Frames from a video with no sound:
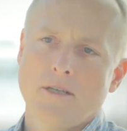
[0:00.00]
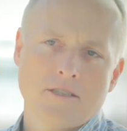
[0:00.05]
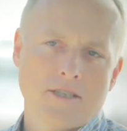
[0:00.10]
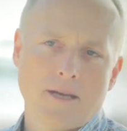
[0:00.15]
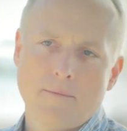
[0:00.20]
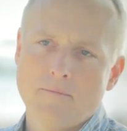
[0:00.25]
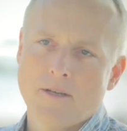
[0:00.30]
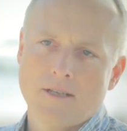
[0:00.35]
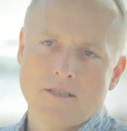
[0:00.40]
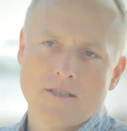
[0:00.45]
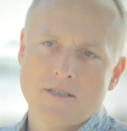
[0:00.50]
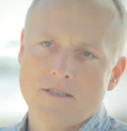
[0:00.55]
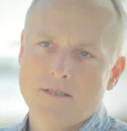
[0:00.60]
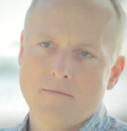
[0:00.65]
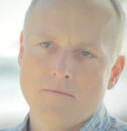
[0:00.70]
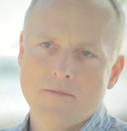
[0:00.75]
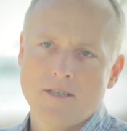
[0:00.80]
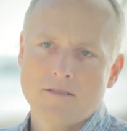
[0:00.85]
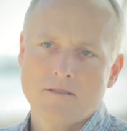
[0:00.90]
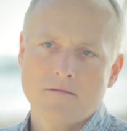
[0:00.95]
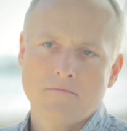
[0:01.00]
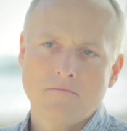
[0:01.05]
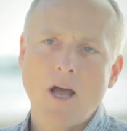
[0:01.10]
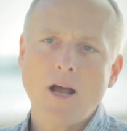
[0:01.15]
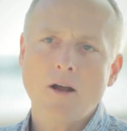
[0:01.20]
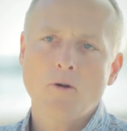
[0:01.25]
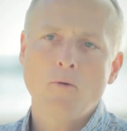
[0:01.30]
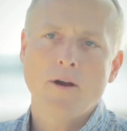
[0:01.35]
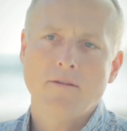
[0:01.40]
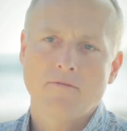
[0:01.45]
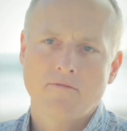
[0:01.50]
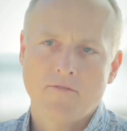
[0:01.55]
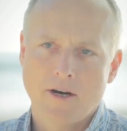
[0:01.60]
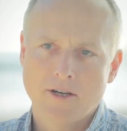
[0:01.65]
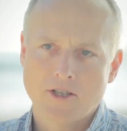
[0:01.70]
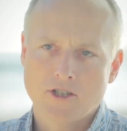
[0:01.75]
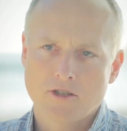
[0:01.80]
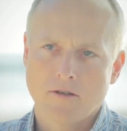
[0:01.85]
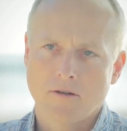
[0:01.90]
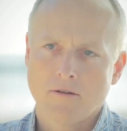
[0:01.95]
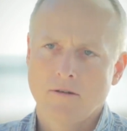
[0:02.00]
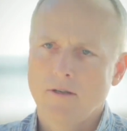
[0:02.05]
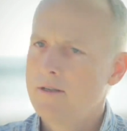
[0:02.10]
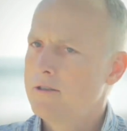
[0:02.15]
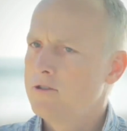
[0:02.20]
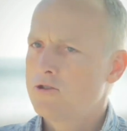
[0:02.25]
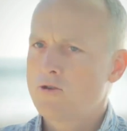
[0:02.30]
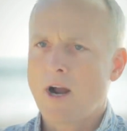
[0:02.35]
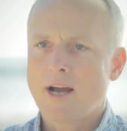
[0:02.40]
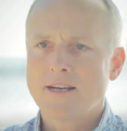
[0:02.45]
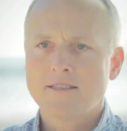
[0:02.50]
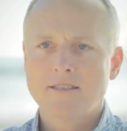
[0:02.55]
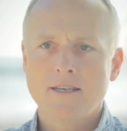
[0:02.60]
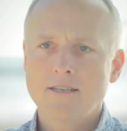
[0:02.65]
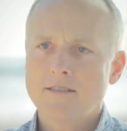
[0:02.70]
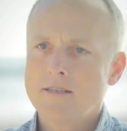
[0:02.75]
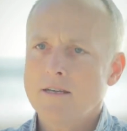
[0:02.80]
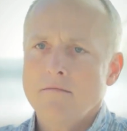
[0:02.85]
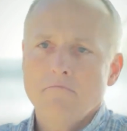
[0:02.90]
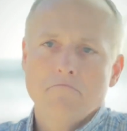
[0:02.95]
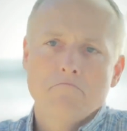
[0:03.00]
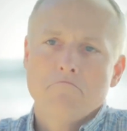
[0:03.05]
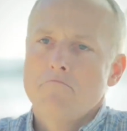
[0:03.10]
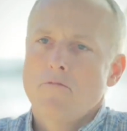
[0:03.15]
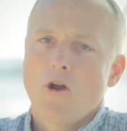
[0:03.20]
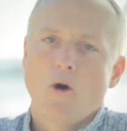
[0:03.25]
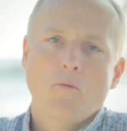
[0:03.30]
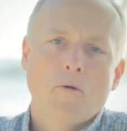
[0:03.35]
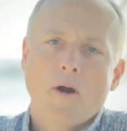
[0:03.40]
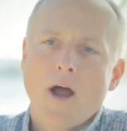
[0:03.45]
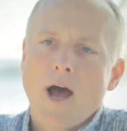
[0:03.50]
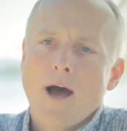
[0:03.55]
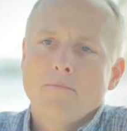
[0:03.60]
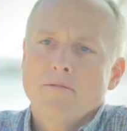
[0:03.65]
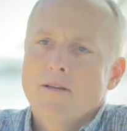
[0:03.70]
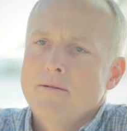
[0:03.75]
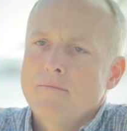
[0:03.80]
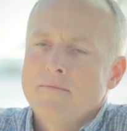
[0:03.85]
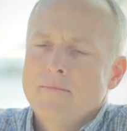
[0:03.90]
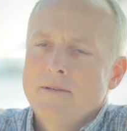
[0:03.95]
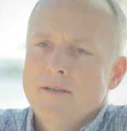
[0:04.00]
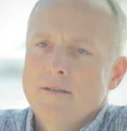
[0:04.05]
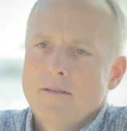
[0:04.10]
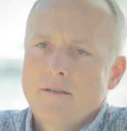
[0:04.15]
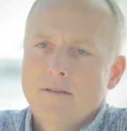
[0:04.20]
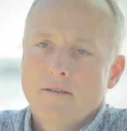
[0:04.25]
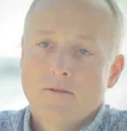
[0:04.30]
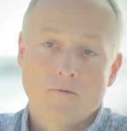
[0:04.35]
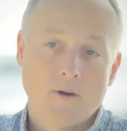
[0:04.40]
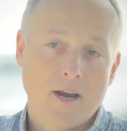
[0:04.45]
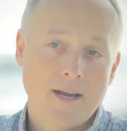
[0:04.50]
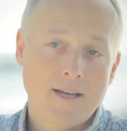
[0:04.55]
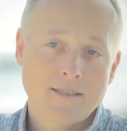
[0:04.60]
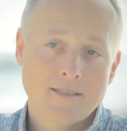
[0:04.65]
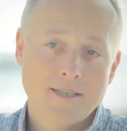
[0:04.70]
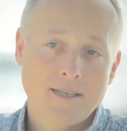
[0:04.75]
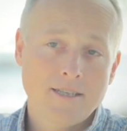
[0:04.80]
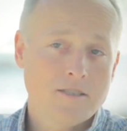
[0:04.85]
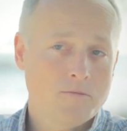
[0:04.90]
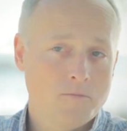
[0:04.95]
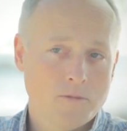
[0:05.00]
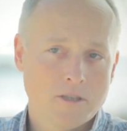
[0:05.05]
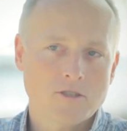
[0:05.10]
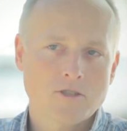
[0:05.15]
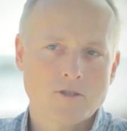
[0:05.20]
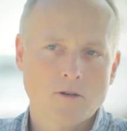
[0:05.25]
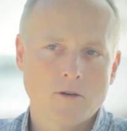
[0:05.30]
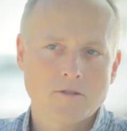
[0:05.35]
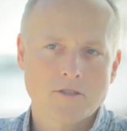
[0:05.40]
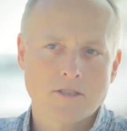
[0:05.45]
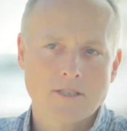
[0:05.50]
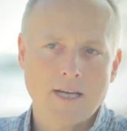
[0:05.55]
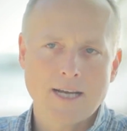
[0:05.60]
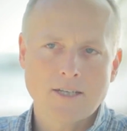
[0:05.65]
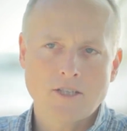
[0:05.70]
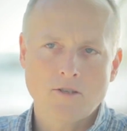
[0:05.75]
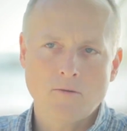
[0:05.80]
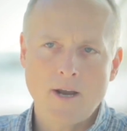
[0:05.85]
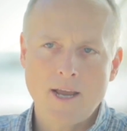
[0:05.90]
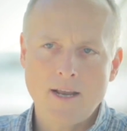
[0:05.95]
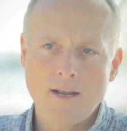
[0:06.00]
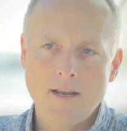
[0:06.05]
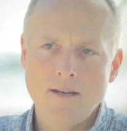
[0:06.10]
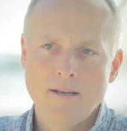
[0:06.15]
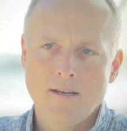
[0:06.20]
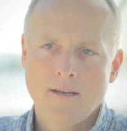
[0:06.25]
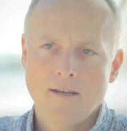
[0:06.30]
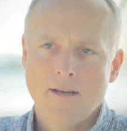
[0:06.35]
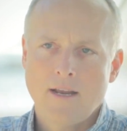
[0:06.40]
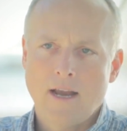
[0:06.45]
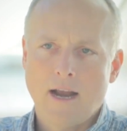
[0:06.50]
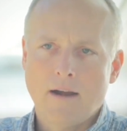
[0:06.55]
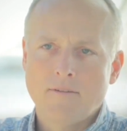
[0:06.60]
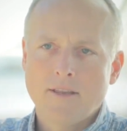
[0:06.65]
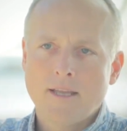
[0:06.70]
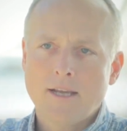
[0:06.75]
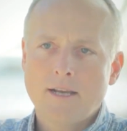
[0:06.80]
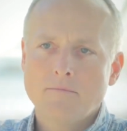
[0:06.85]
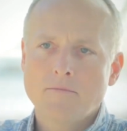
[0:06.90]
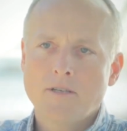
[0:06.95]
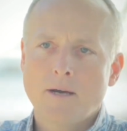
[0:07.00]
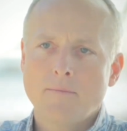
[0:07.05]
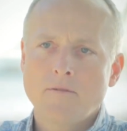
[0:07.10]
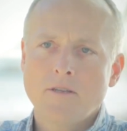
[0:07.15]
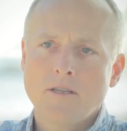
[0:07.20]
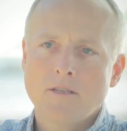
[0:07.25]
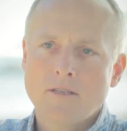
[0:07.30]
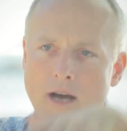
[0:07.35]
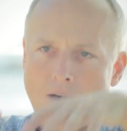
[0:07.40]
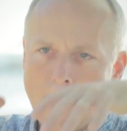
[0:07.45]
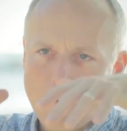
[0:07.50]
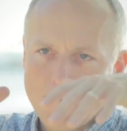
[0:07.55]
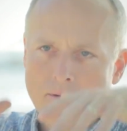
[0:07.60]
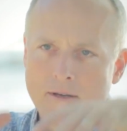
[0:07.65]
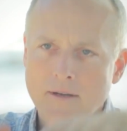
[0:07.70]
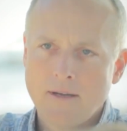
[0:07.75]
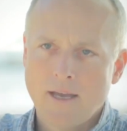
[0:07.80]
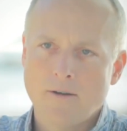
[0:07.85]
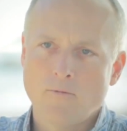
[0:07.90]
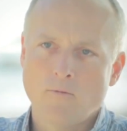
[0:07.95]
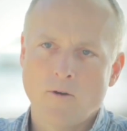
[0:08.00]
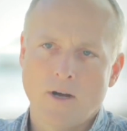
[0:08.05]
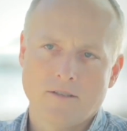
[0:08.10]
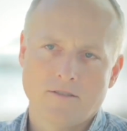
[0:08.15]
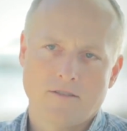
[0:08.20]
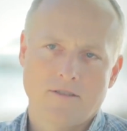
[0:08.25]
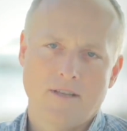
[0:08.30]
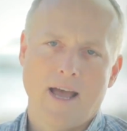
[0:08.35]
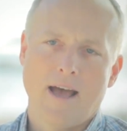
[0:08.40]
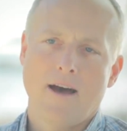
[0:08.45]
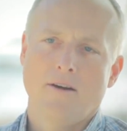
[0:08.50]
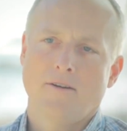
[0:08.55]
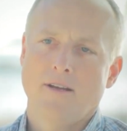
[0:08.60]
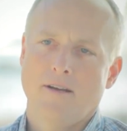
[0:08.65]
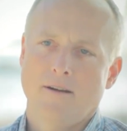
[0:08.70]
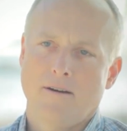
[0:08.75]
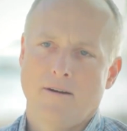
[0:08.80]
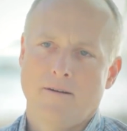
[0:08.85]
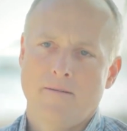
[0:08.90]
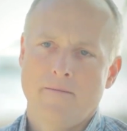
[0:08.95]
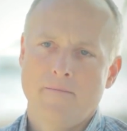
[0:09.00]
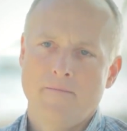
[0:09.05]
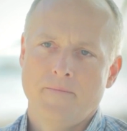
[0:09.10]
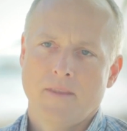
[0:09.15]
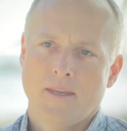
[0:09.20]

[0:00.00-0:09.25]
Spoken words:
a septic system that's not quite functional? Dry season? No problem. Rainy season, when the soil's saturated, everything comes up to the top and runs downhill.